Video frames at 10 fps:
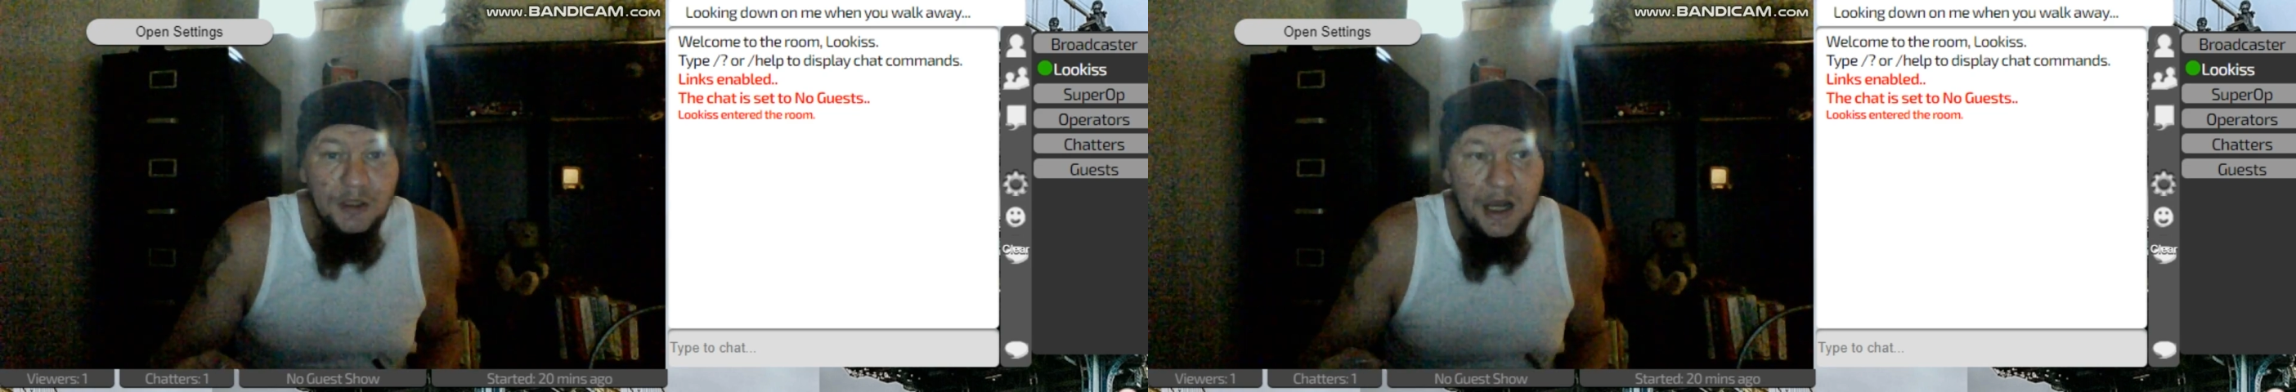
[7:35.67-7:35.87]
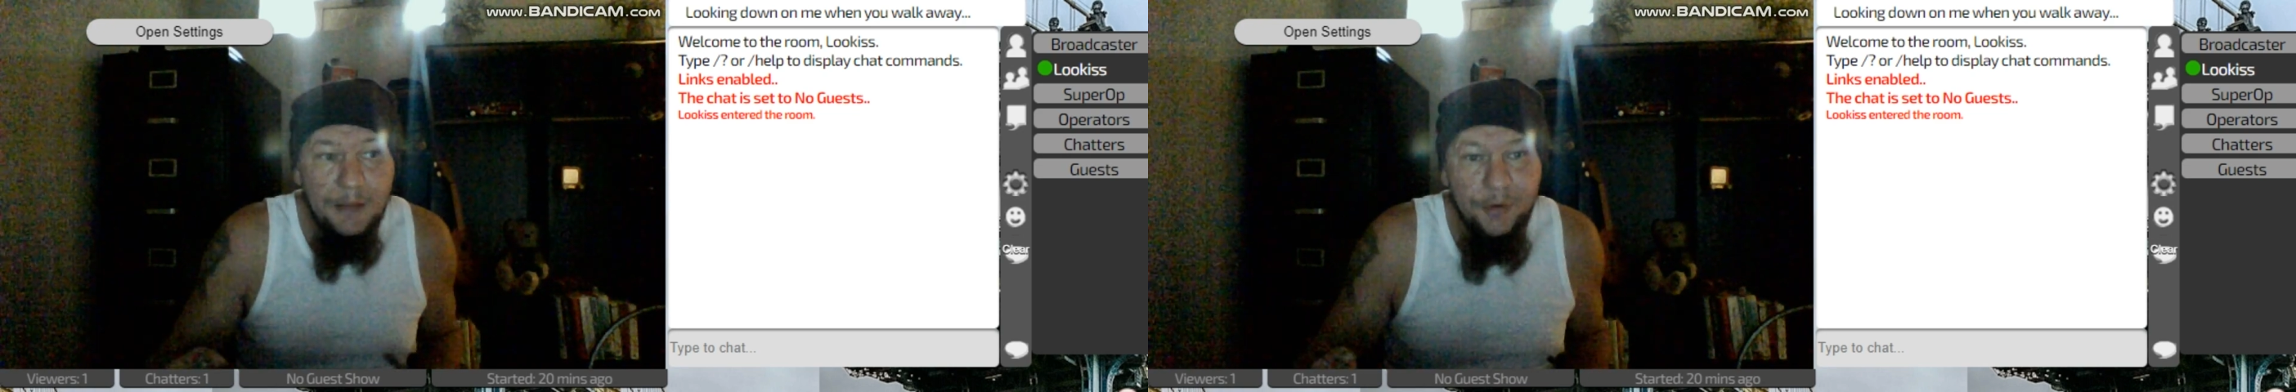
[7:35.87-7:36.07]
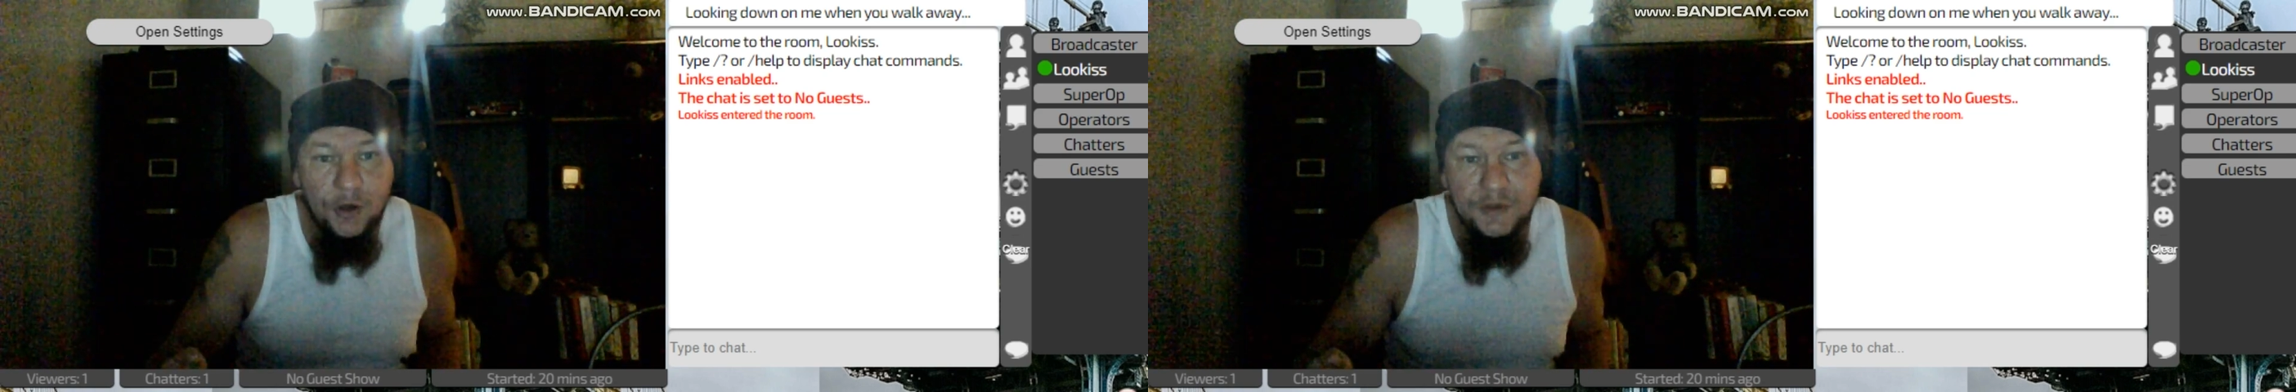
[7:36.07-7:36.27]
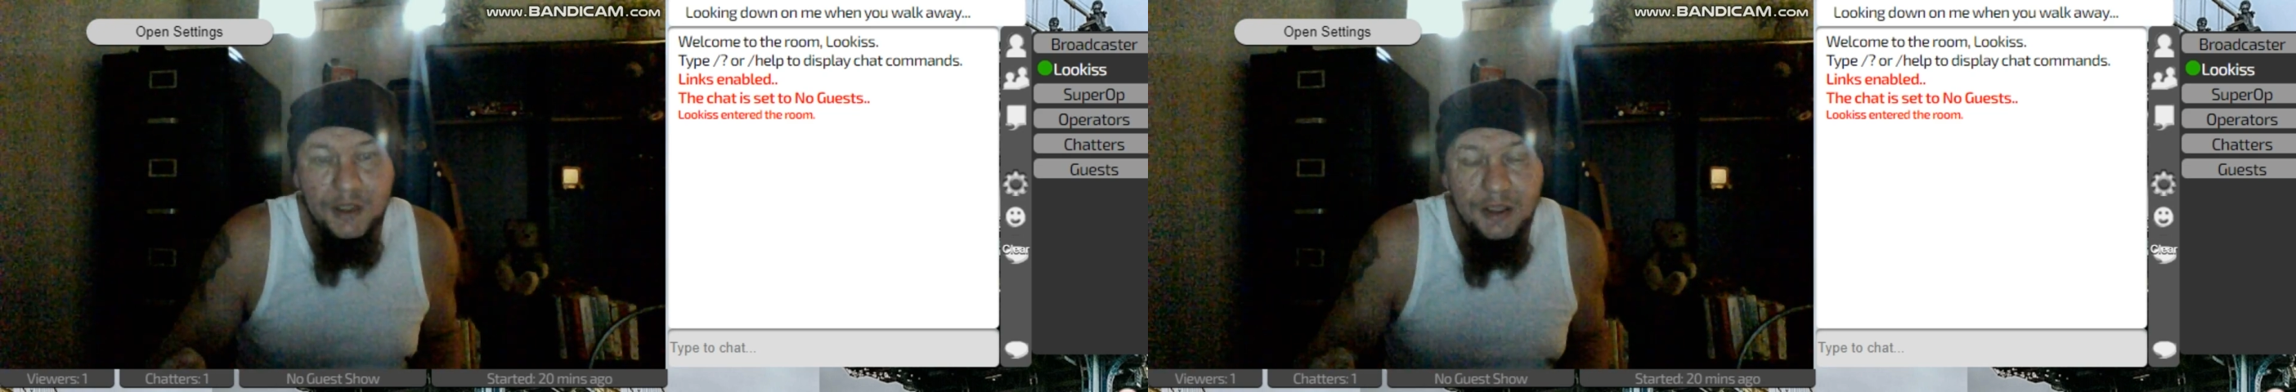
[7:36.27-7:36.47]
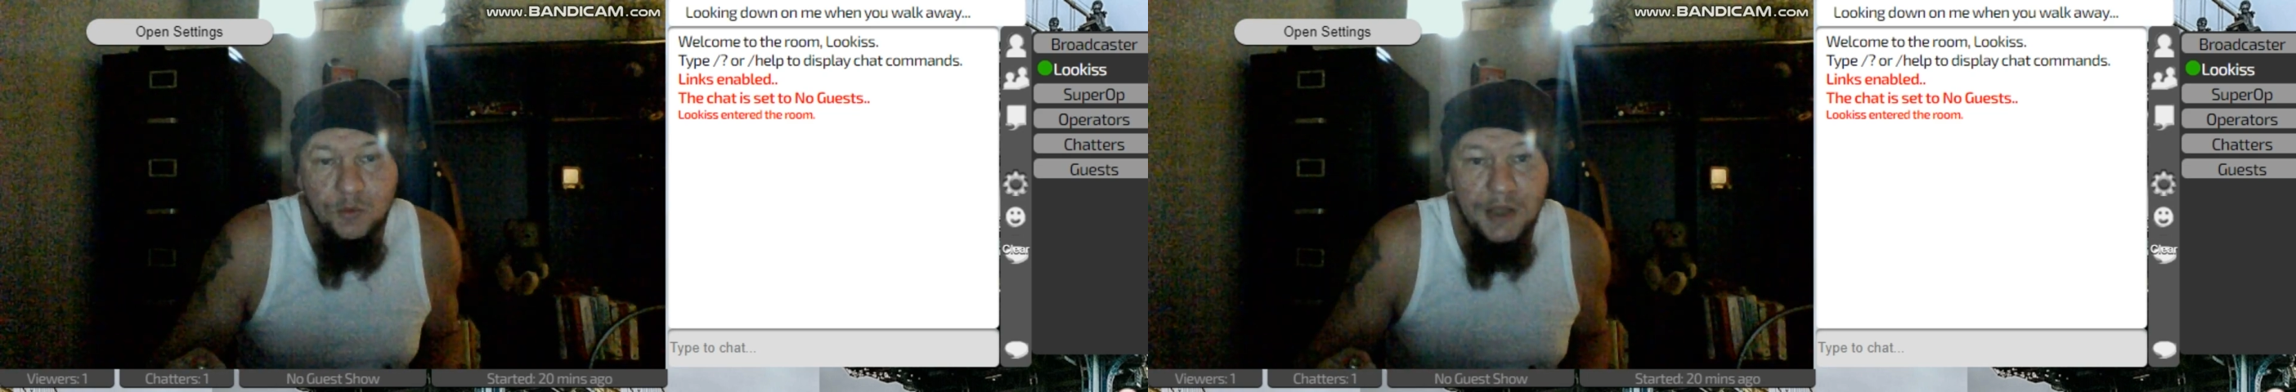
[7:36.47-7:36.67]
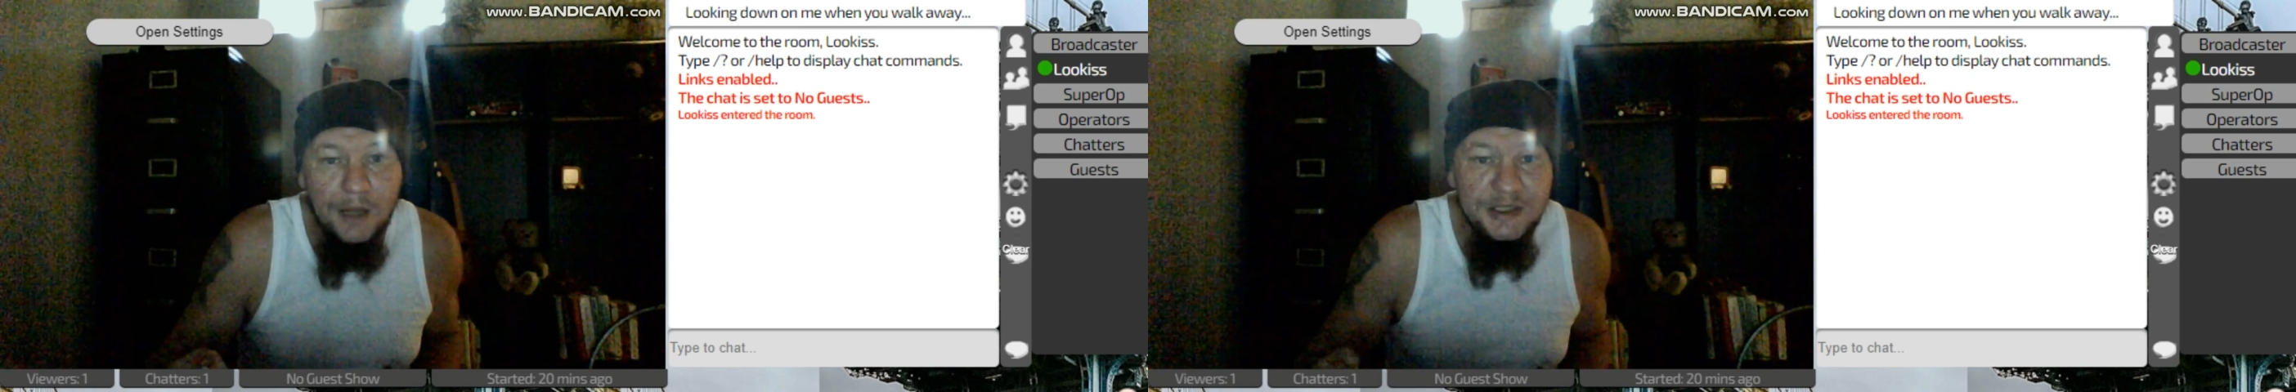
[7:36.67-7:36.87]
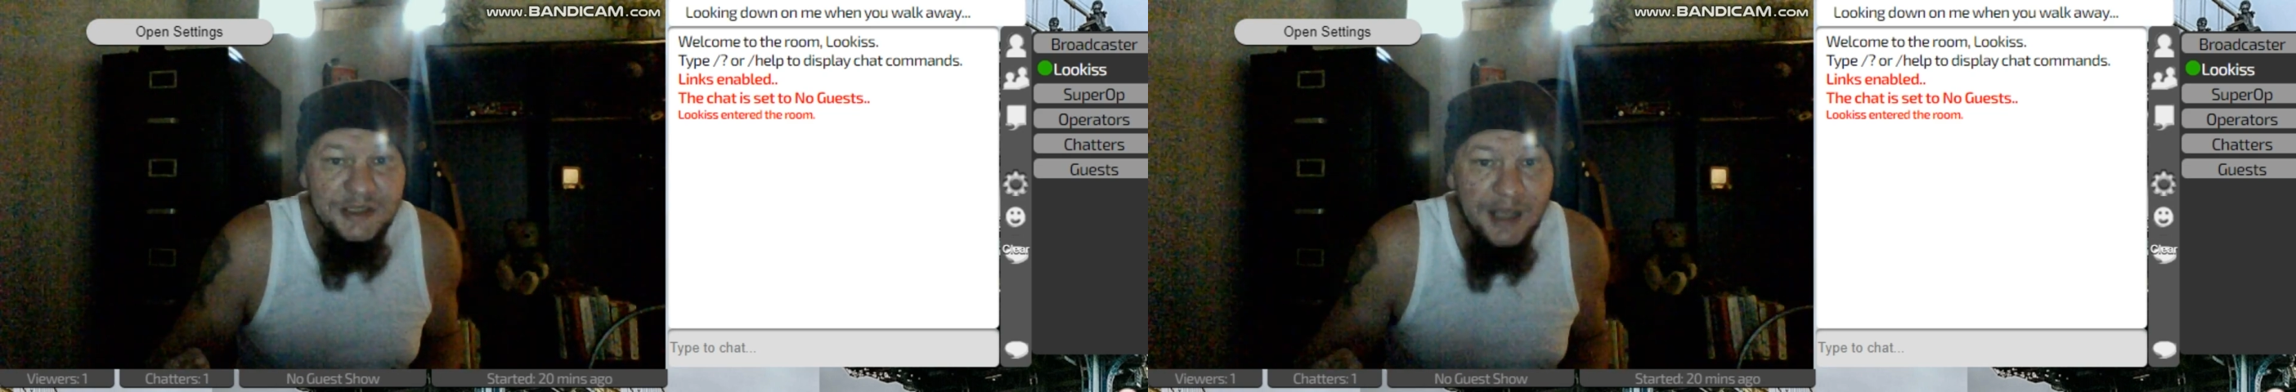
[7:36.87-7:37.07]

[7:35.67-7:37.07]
I'm a